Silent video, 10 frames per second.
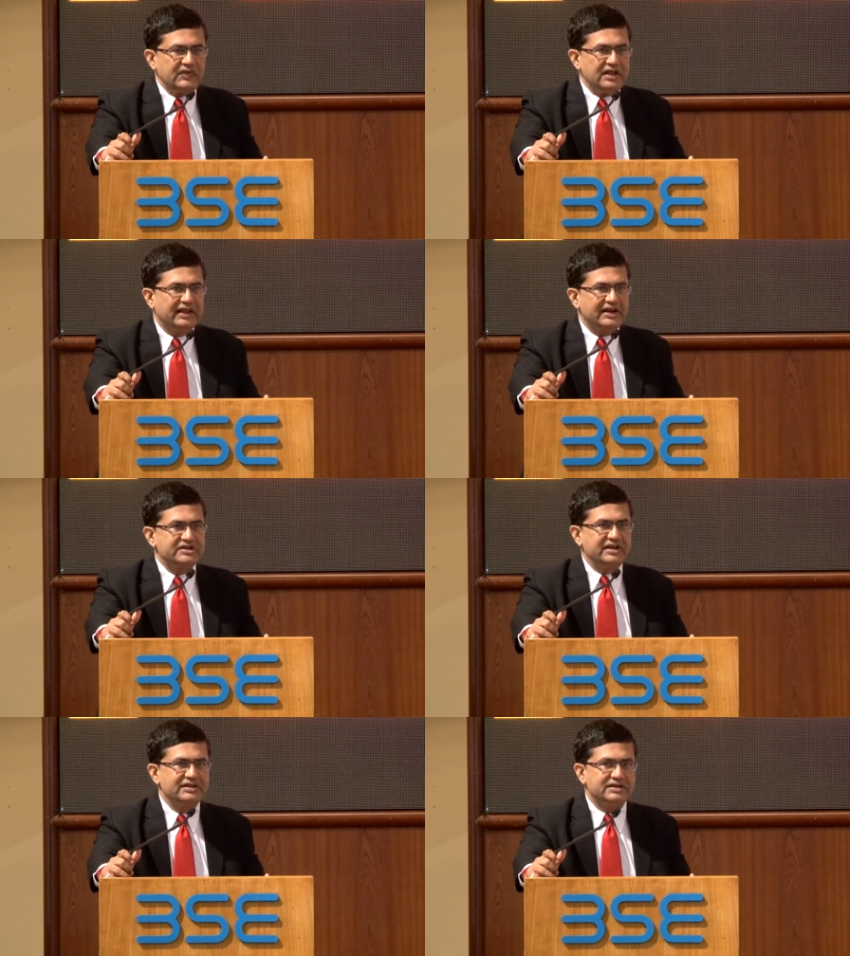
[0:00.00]
the
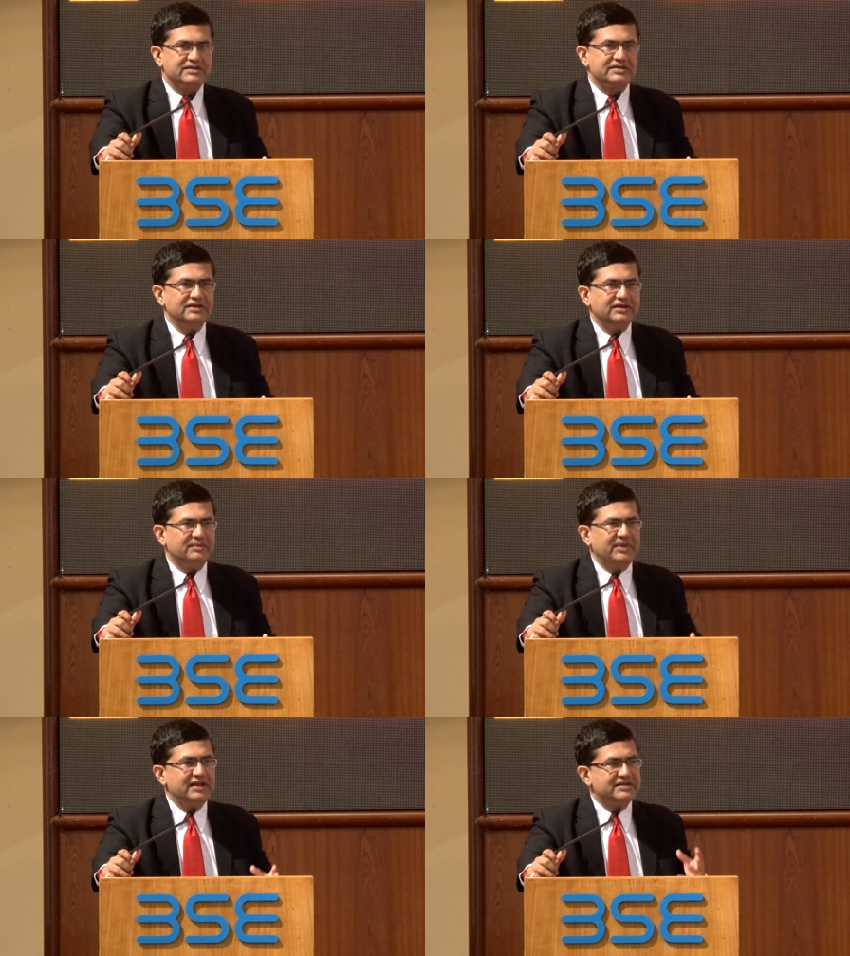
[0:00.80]
exchanges,
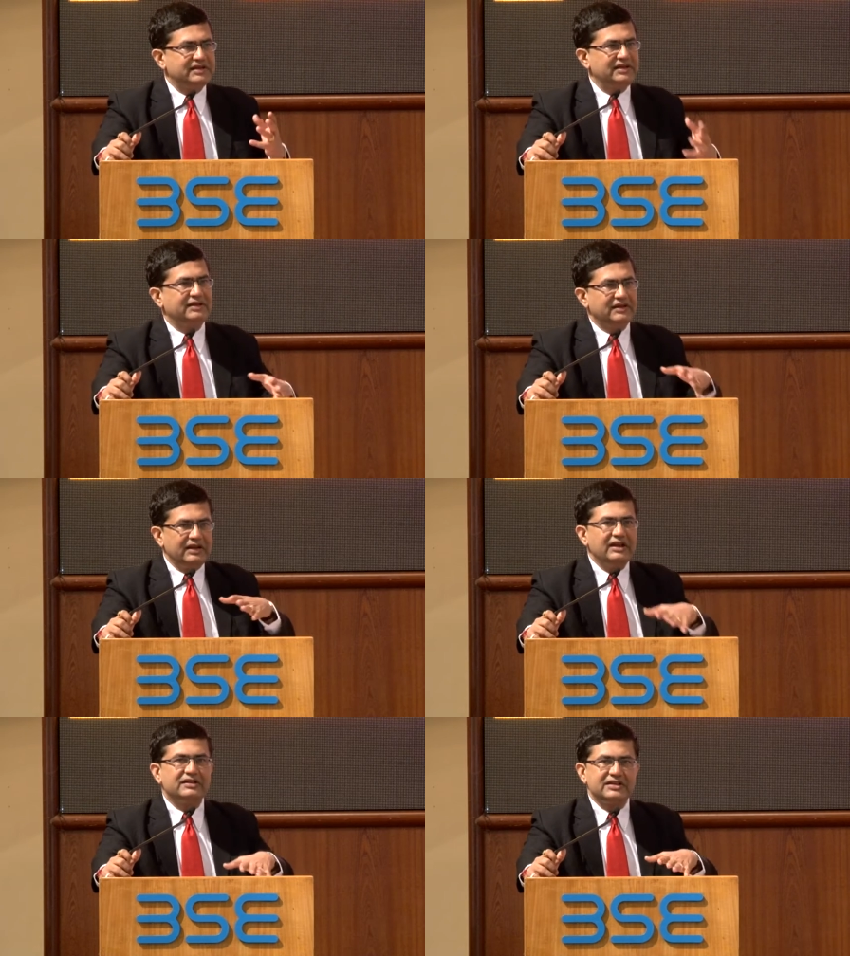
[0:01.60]
BSE
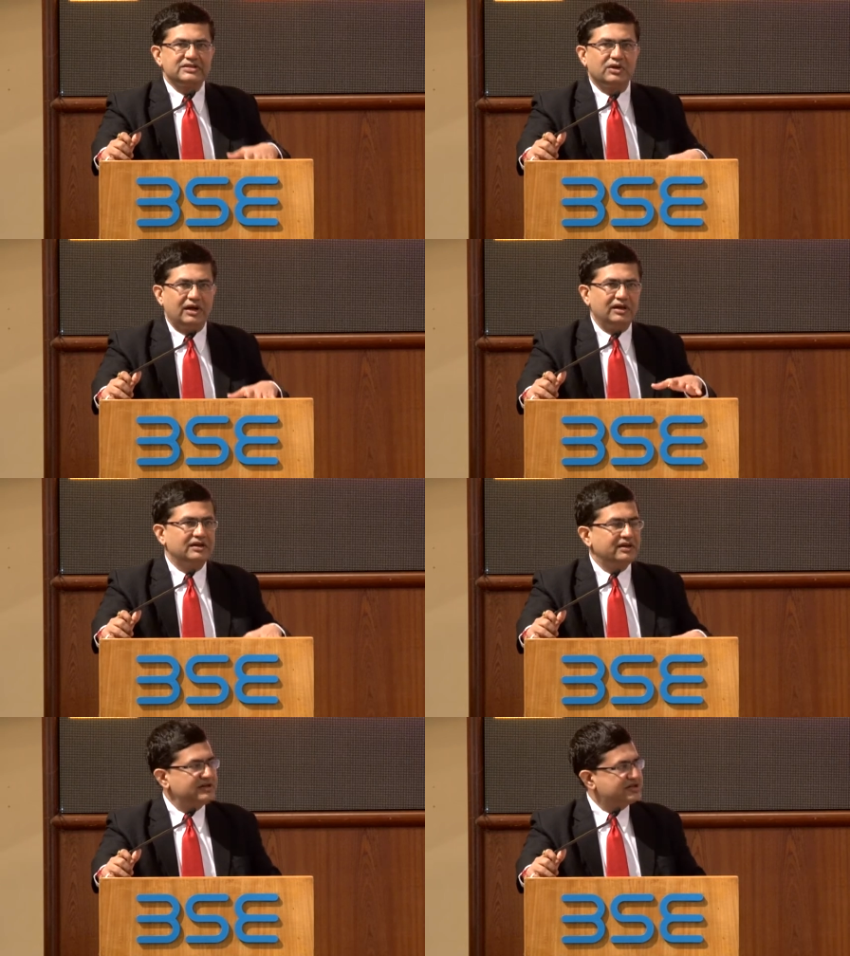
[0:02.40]
in this
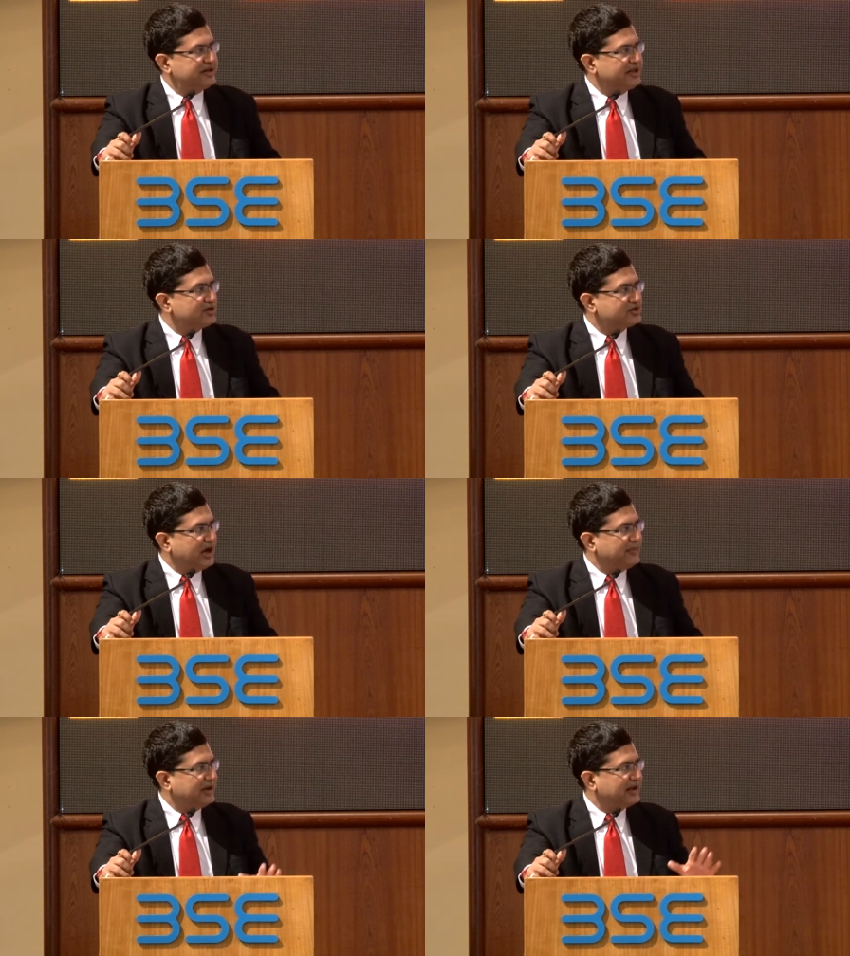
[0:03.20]
hall trading used to
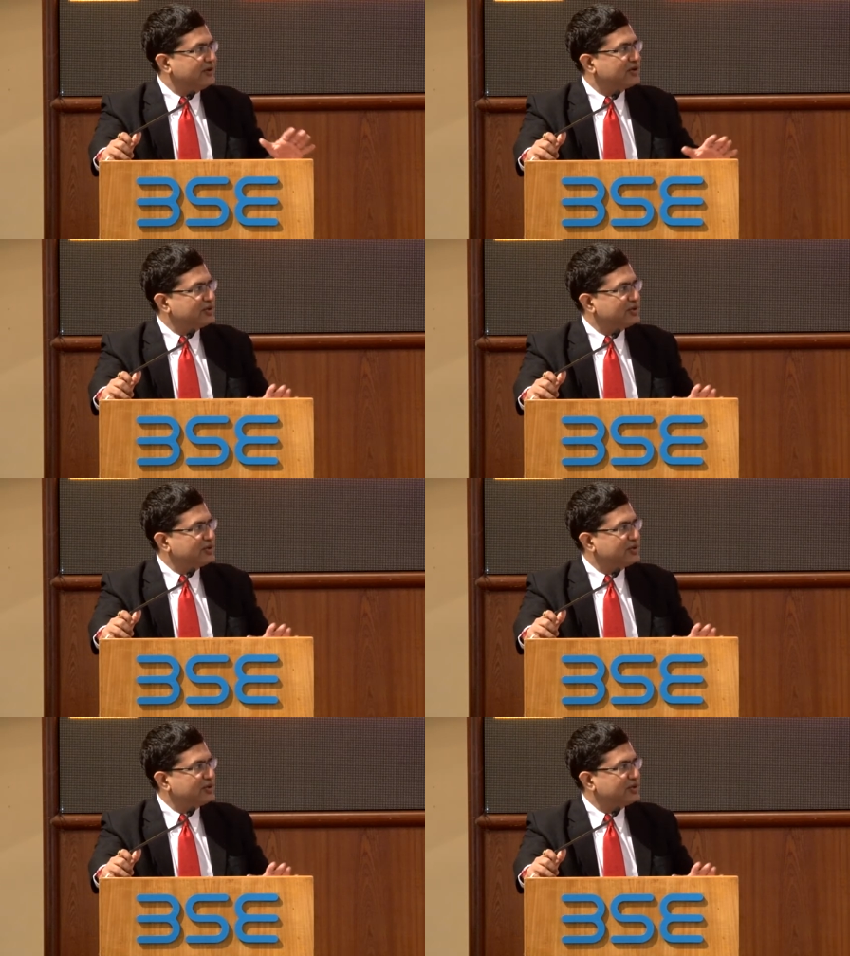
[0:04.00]
happen. Around